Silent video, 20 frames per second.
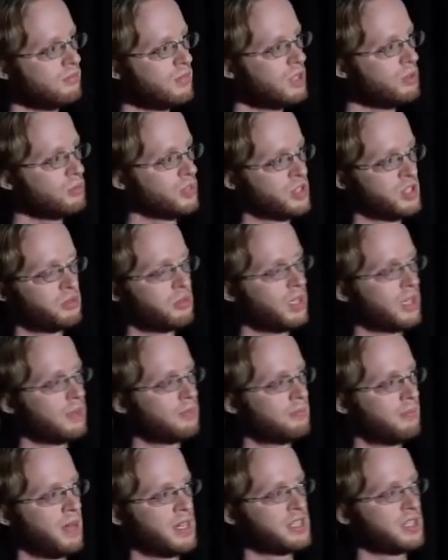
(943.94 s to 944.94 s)
which is really
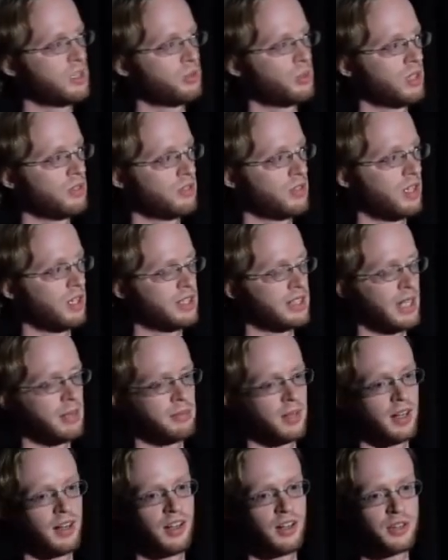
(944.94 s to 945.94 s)
best in the world for a long time.
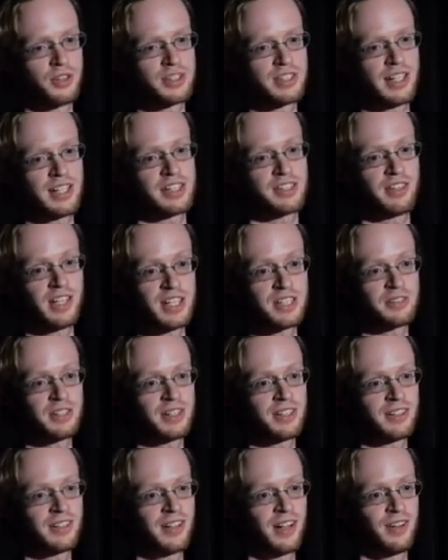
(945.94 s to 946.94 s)
But all those guys
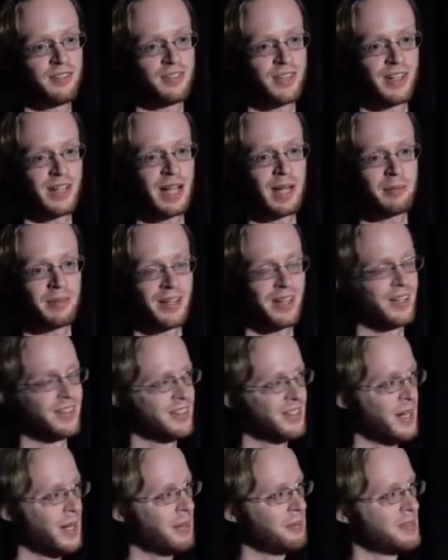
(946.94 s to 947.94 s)
graduated, got very high paying
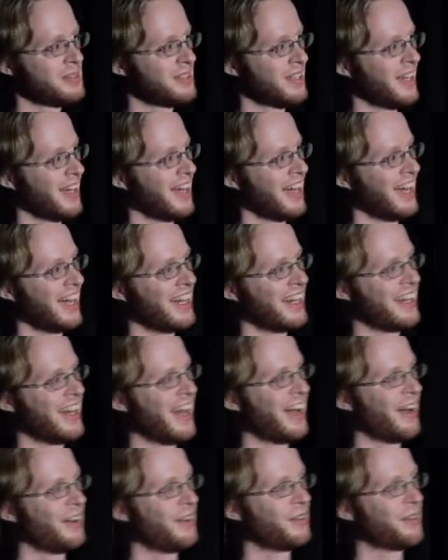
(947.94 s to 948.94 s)
jobs, and
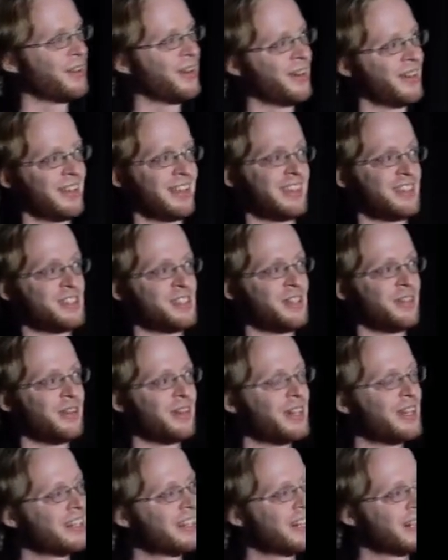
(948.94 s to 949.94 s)
now there's no one
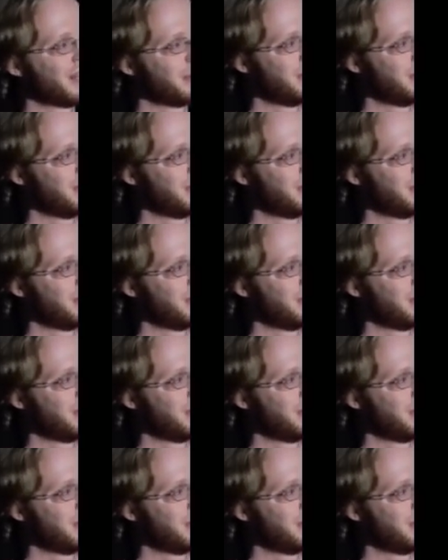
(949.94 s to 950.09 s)
at Carnegie